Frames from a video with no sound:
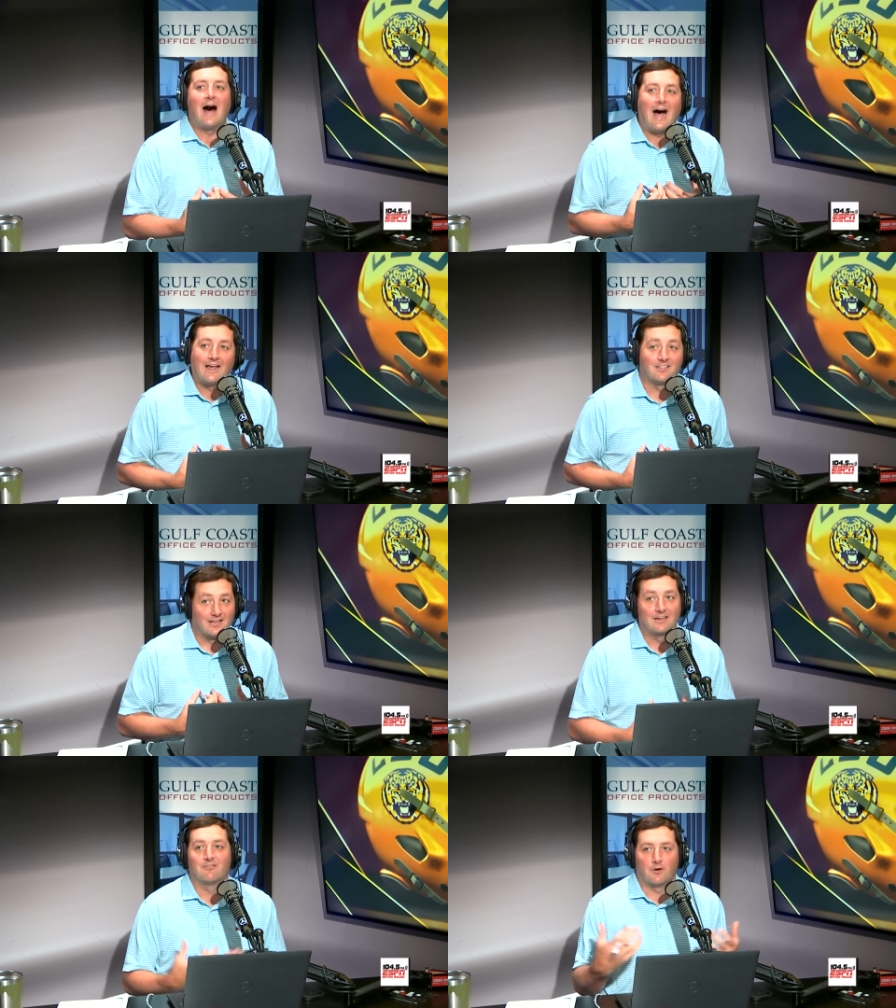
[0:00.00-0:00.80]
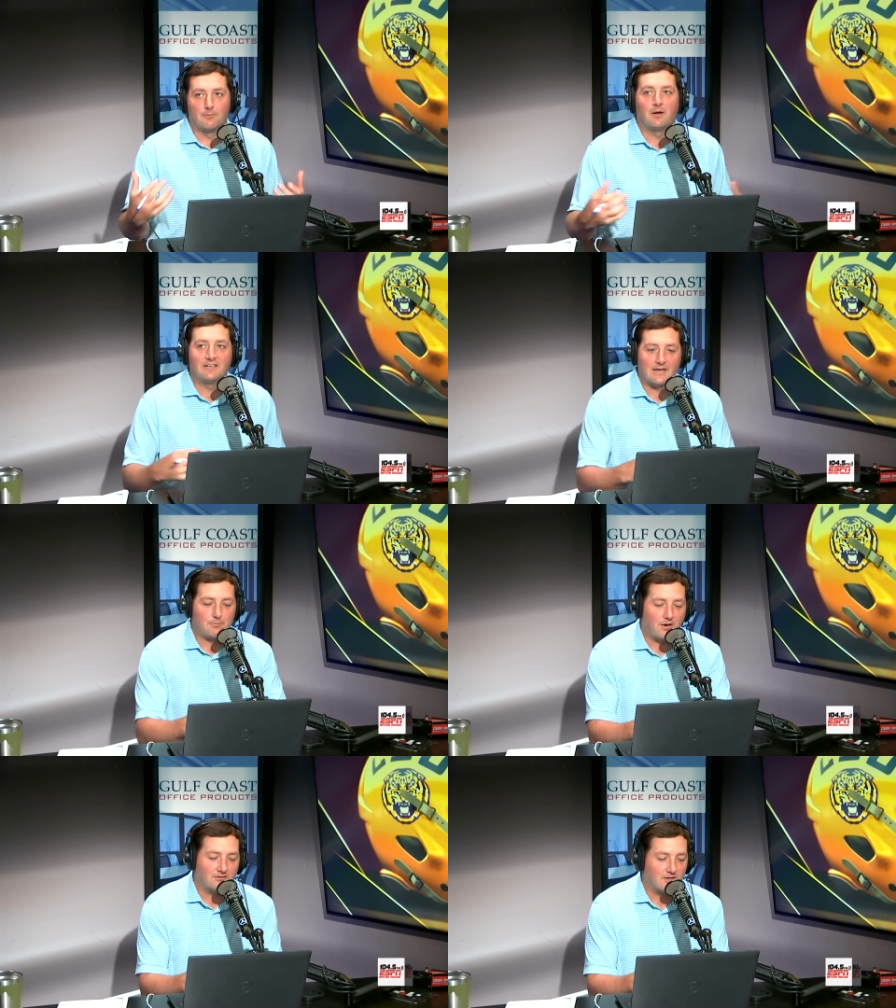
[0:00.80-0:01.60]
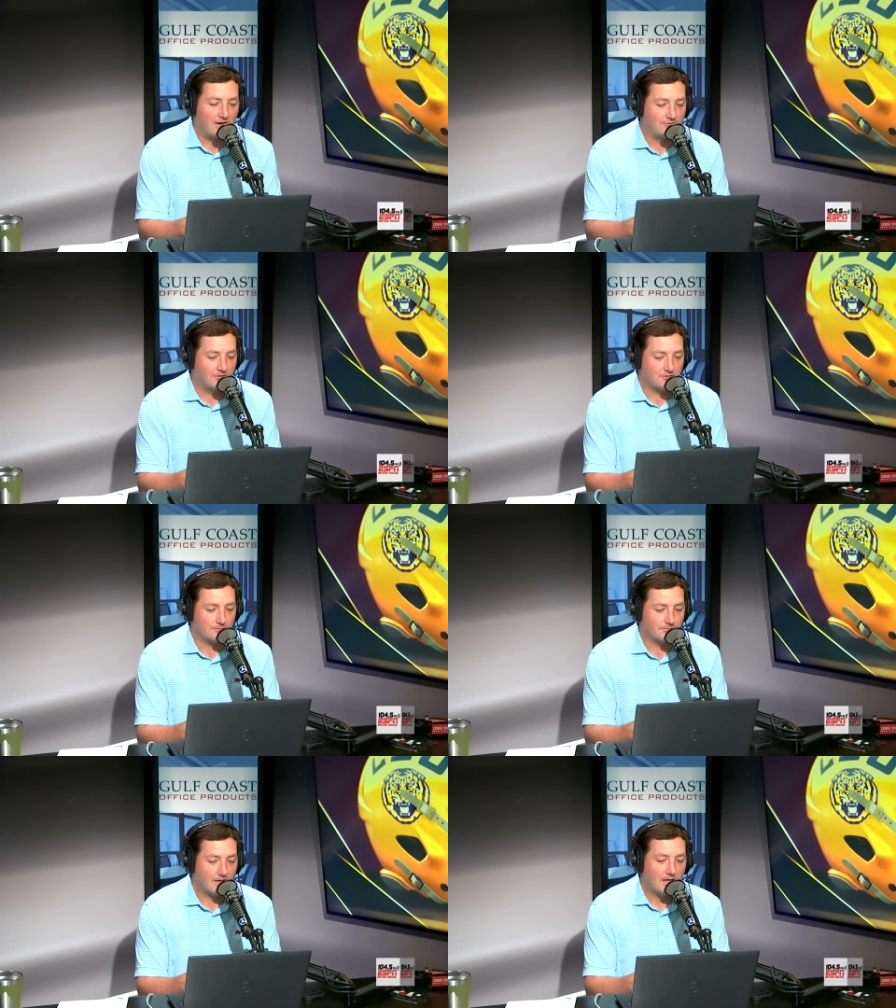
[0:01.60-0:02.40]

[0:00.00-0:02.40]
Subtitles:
I think, for a Monday press conference.